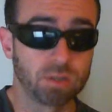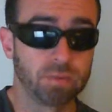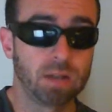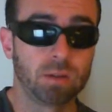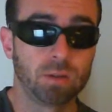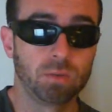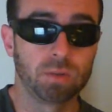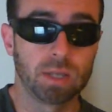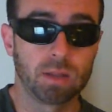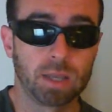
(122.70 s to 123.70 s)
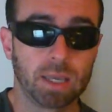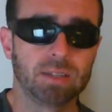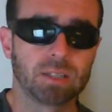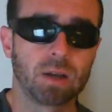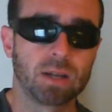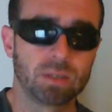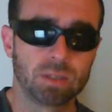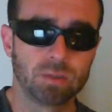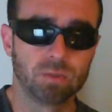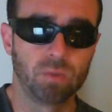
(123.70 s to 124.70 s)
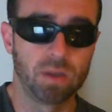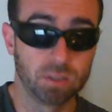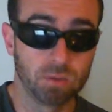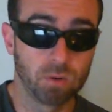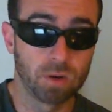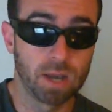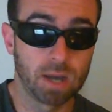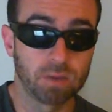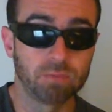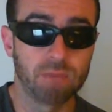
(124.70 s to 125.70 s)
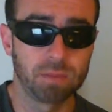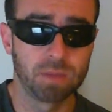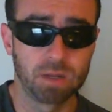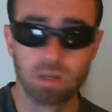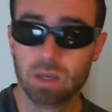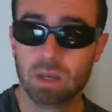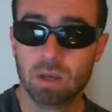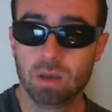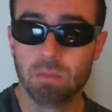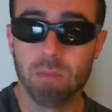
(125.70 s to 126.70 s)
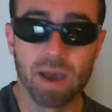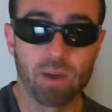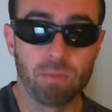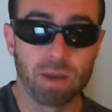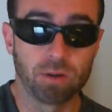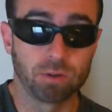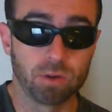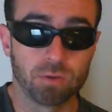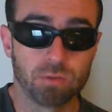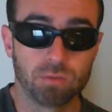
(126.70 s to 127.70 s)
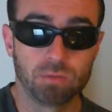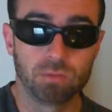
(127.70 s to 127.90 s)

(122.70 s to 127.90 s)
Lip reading: of that, you'll get insight into sort of where the story arc of Mad Men may or may not go.